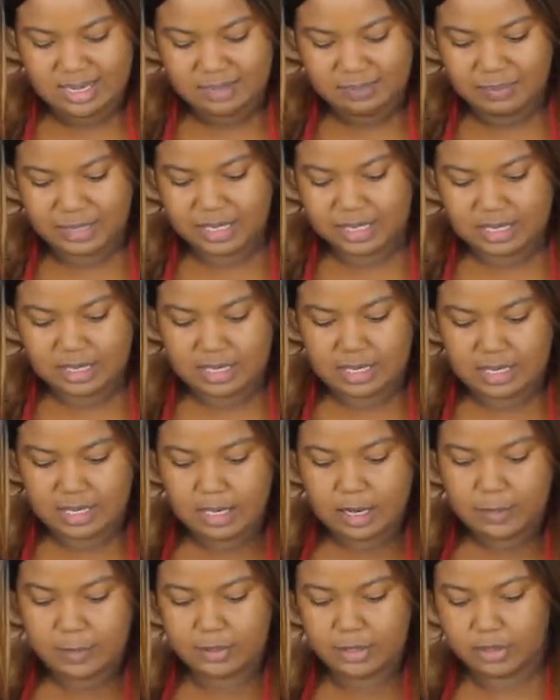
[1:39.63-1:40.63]
mixing it
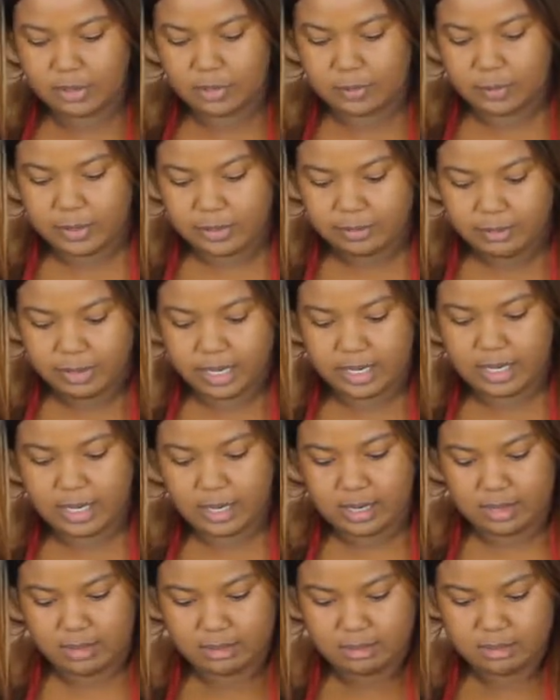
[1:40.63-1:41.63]
up a little bit right
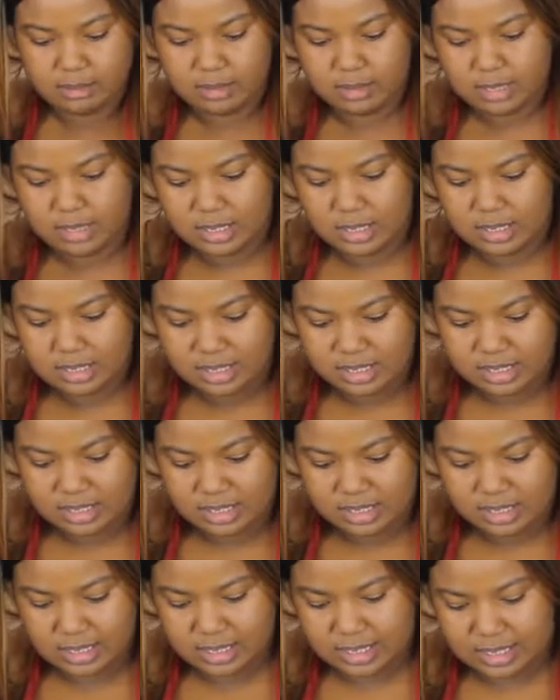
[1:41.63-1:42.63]
now,
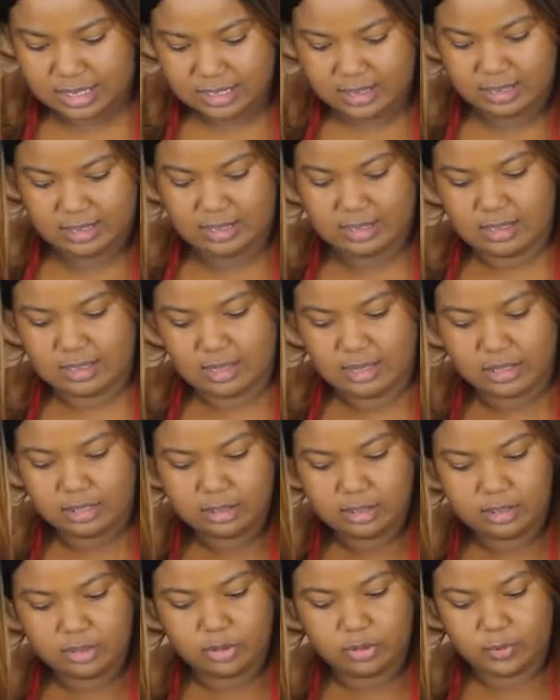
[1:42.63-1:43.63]
just to get a
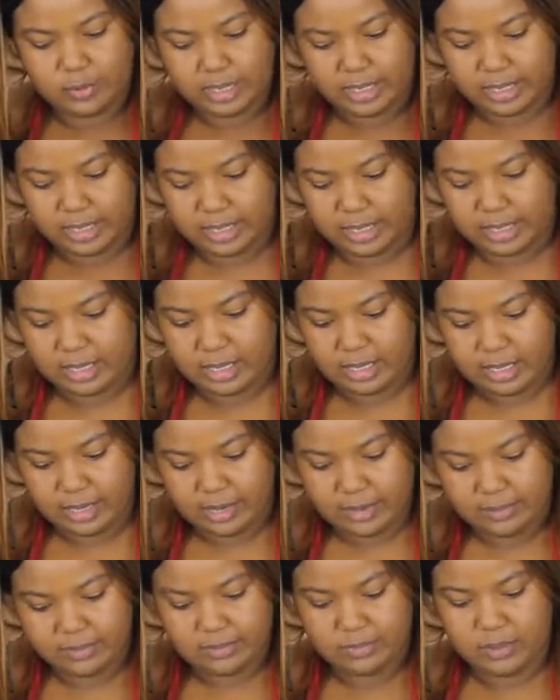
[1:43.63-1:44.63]
little bit in
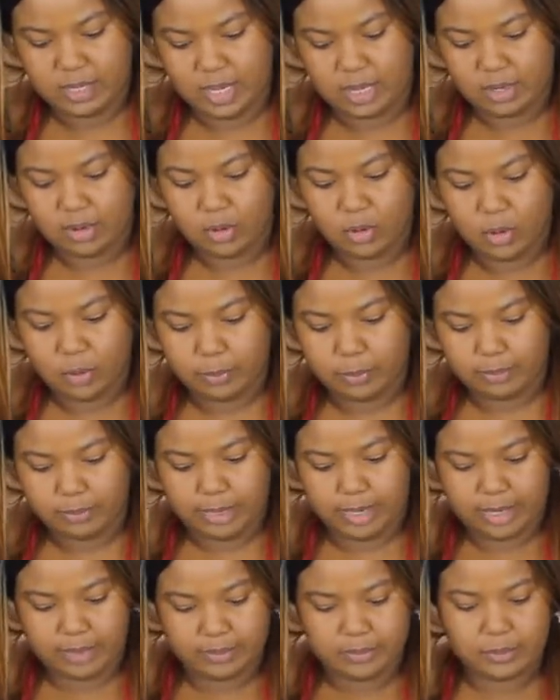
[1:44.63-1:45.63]
there and
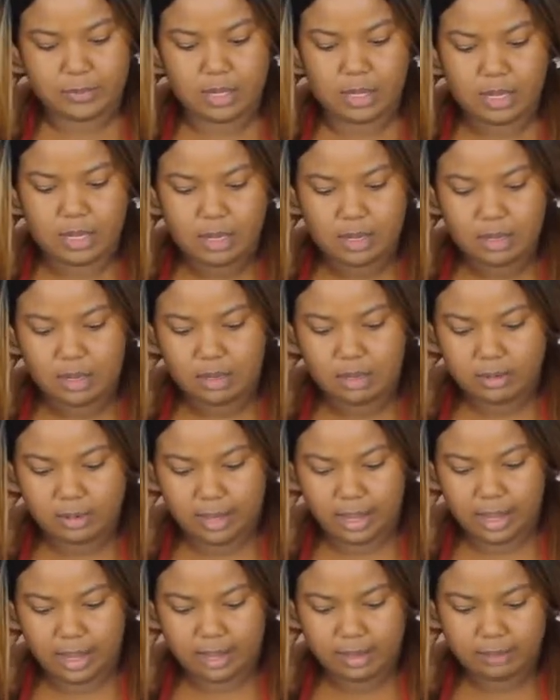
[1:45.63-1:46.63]
incorporate it.
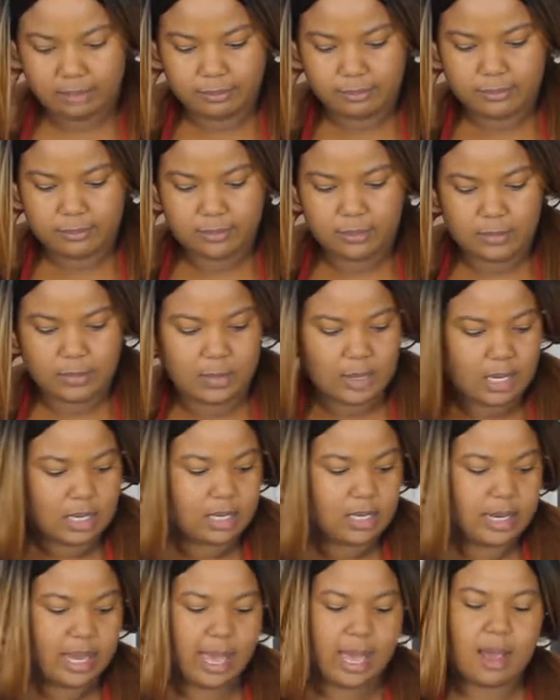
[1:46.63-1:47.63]
Okay?
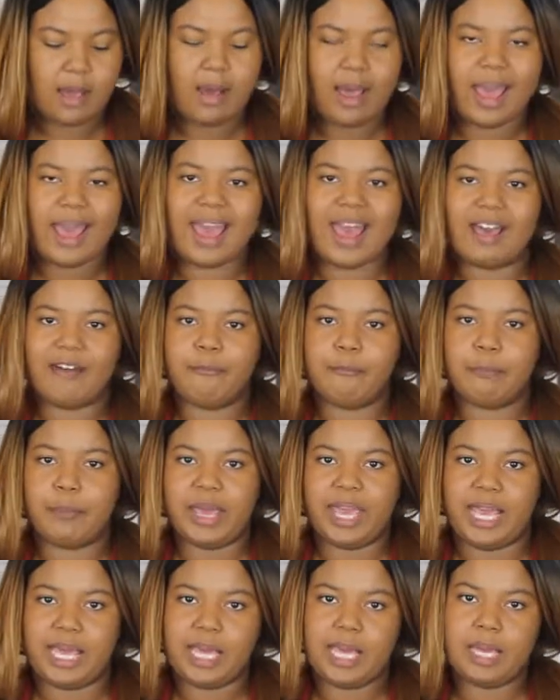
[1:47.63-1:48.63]
Now I have
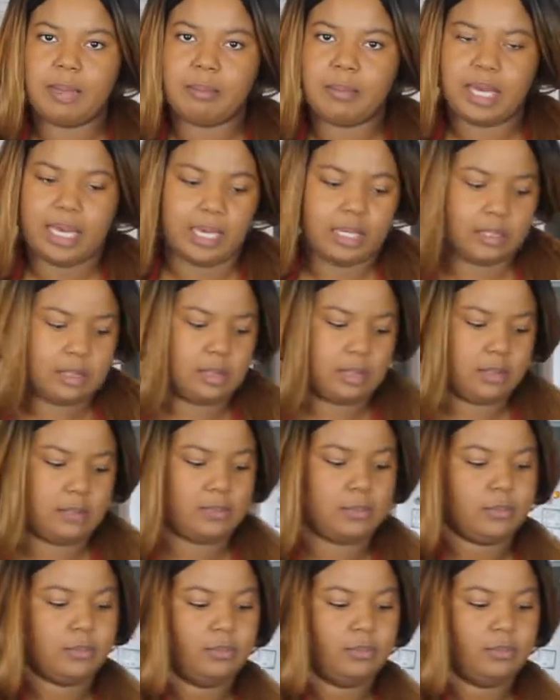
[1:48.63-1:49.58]
baking mix.